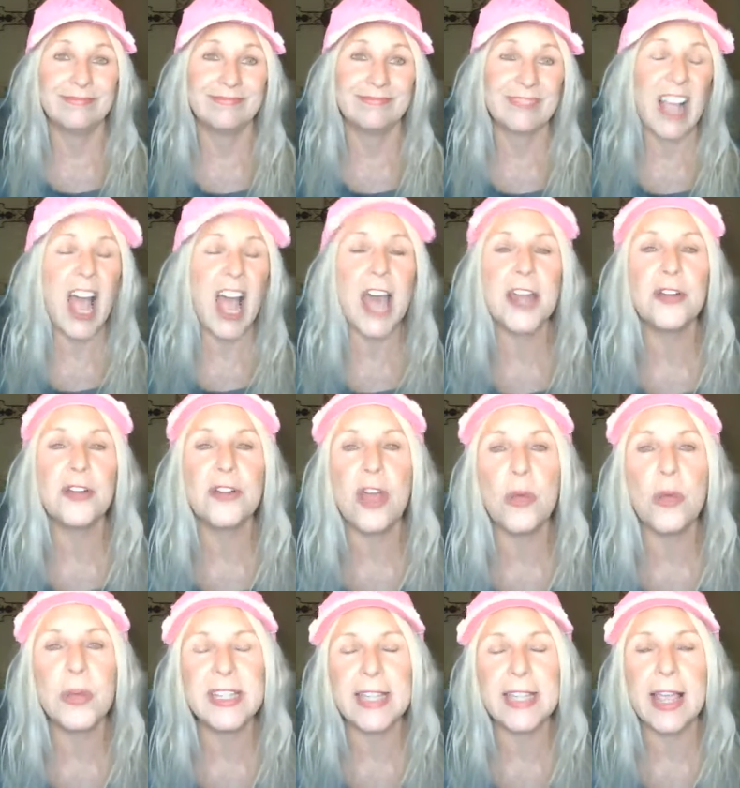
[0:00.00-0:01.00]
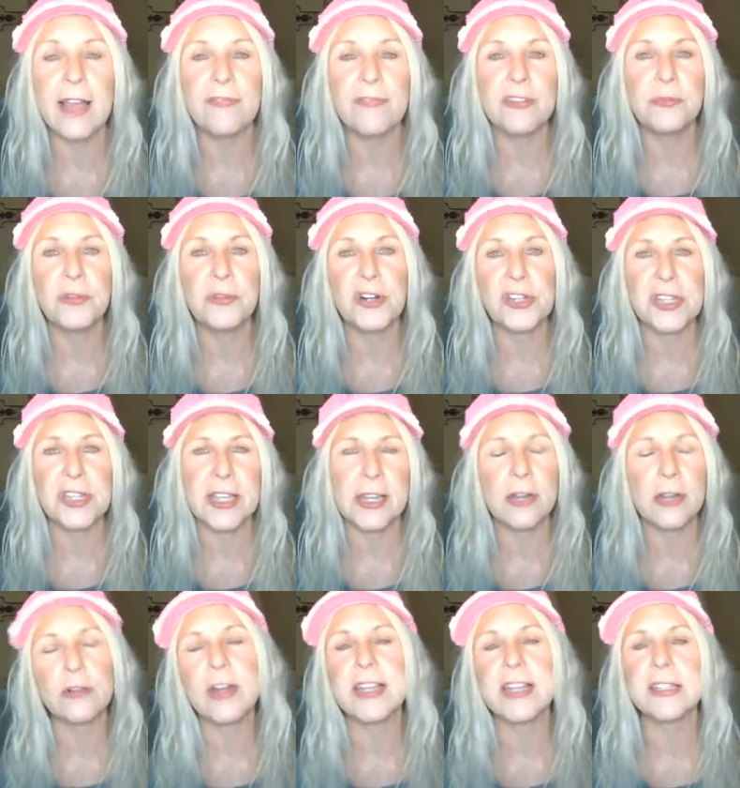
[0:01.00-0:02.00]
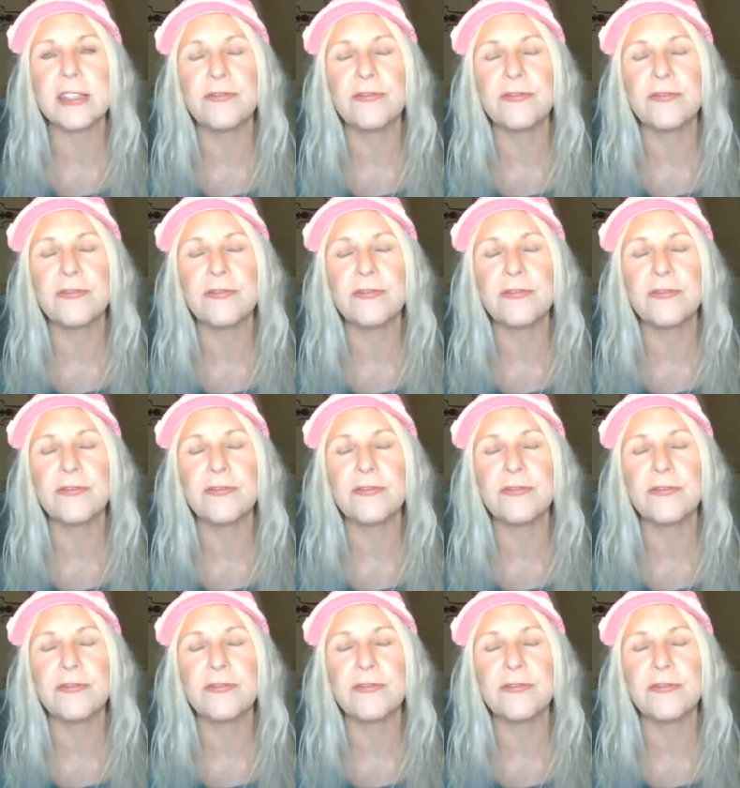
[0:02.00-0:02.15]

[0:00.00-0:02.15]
I don't always have the mercy and grace of